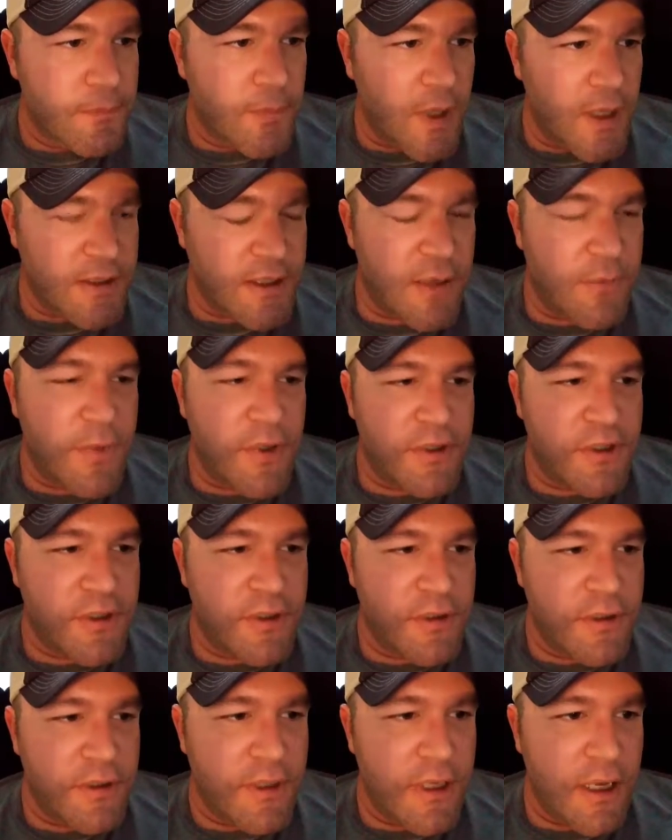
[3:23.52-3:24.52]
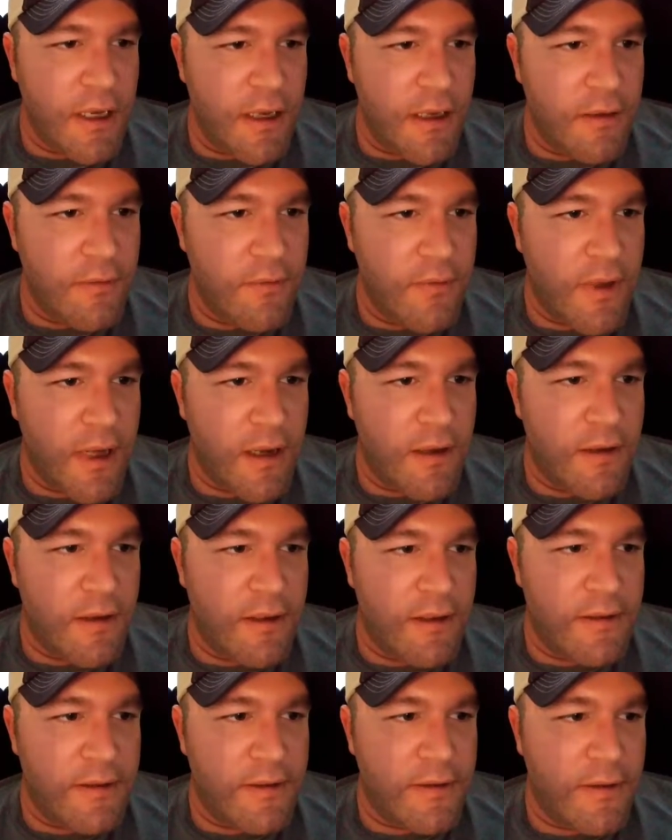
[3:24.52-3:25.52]
as I mentioned, kind
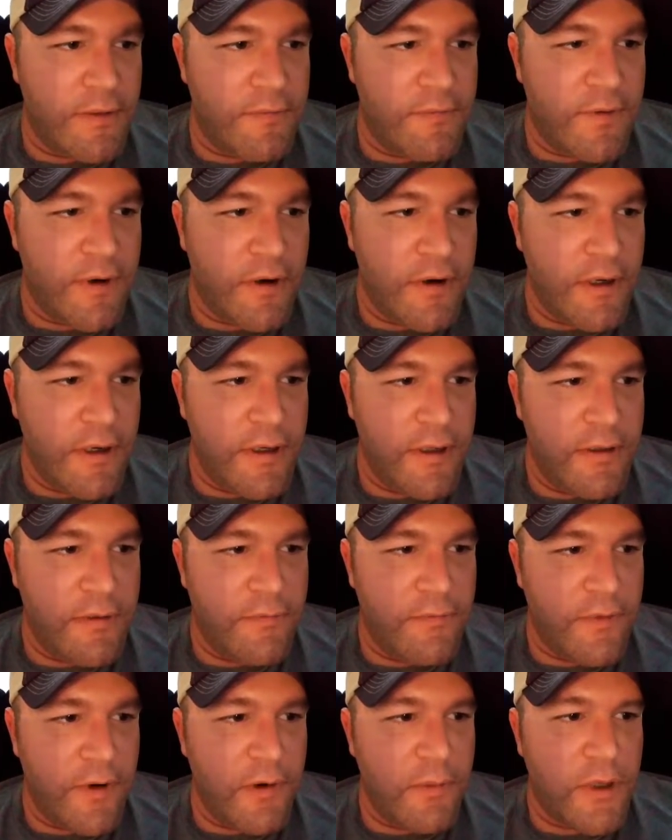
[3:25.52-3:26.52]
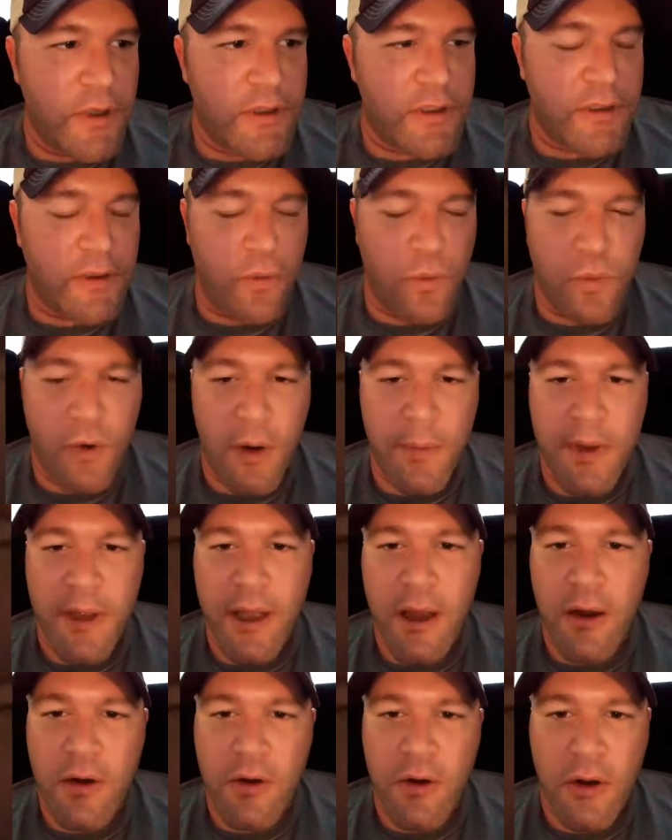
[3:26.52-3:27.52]
of very much a rubbing
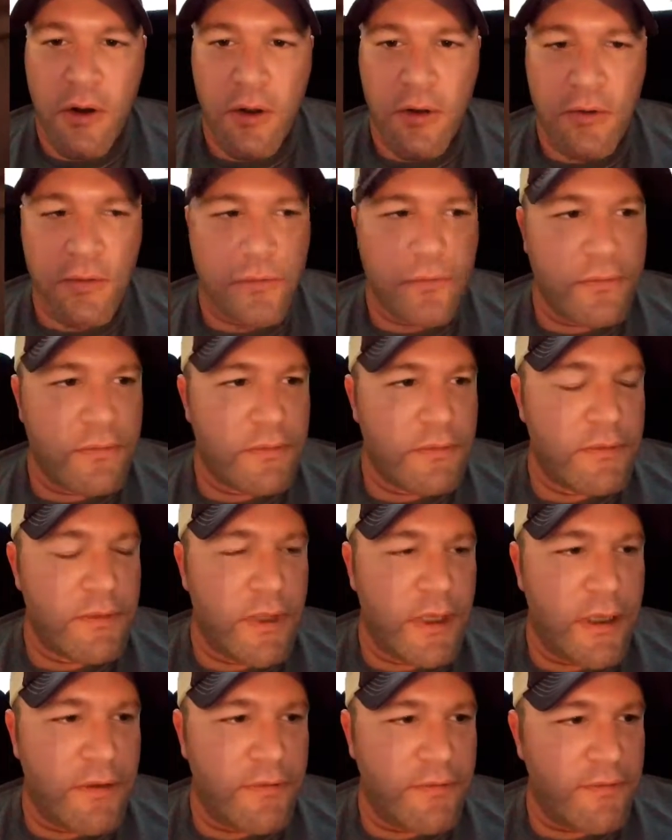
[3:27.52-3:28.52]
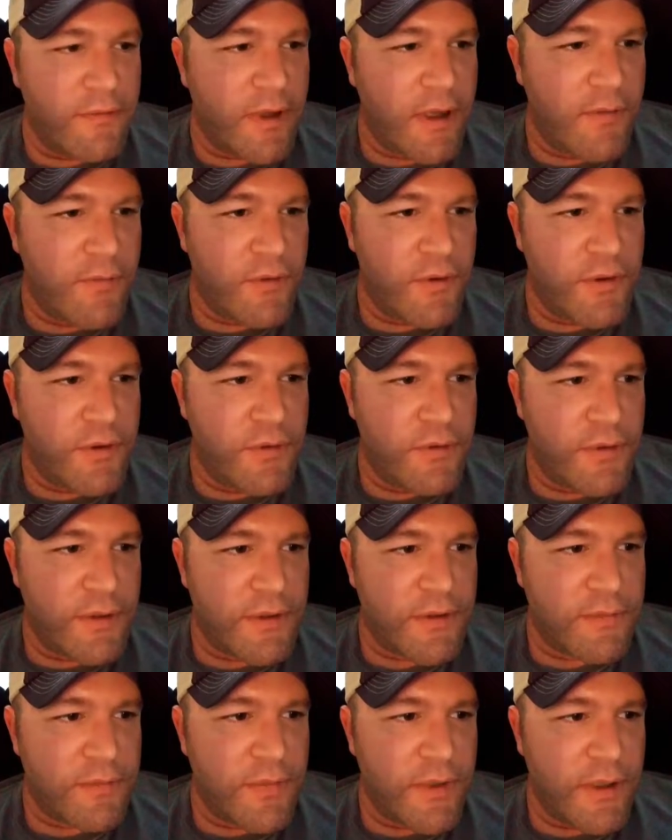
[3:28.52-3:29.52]
alcohol flavor to
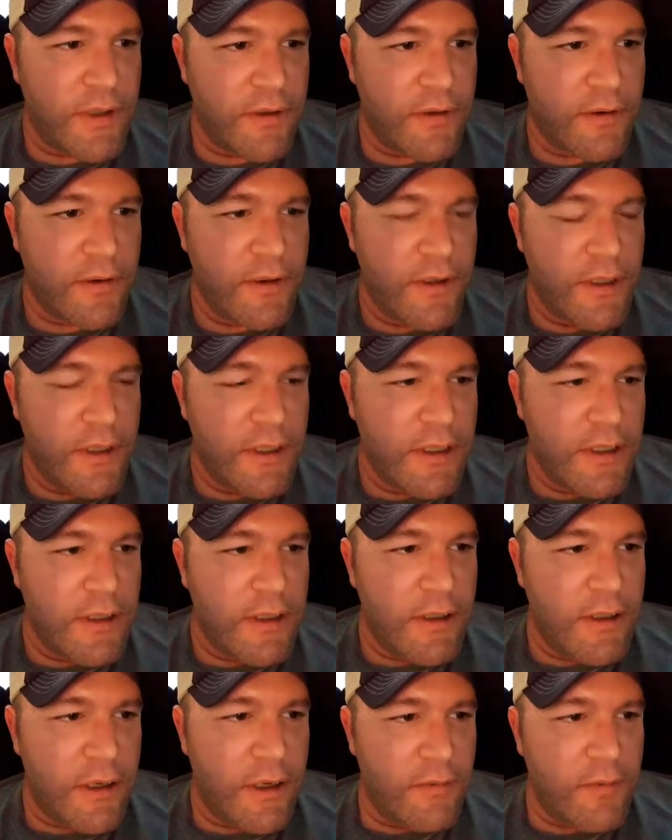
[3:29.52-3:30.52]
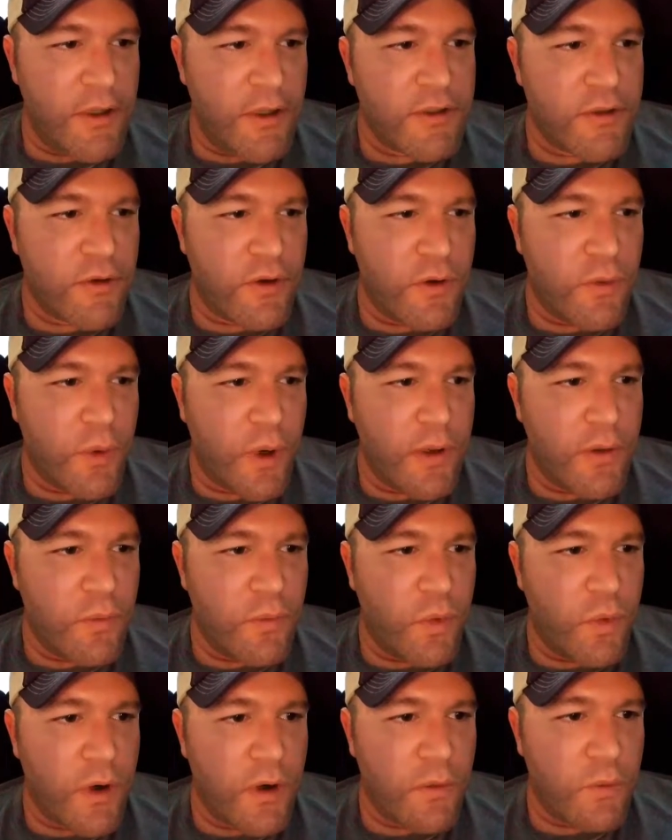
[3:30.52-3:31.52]
this beer. I'm not sure really
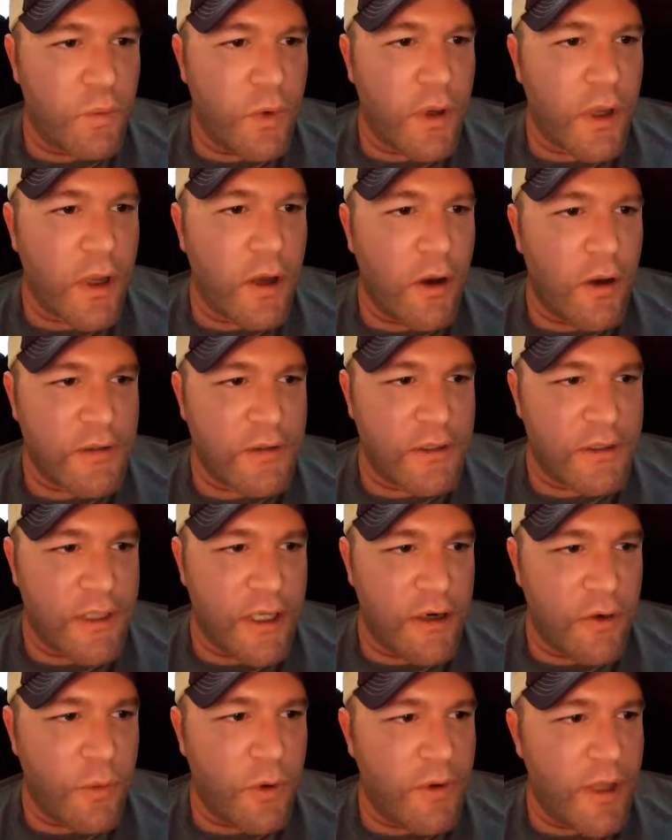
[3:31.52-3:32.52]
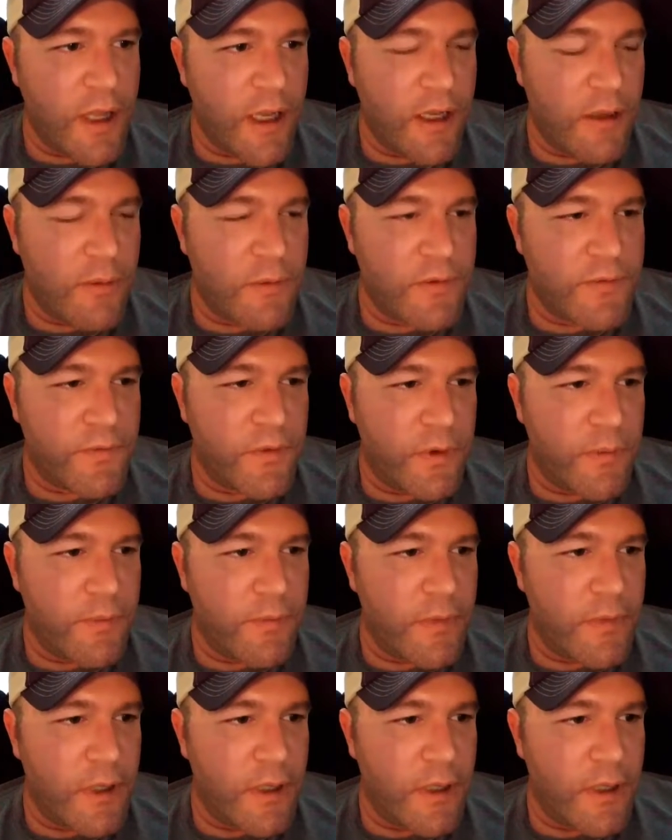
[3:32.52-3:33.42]
what causes that or where that comes from.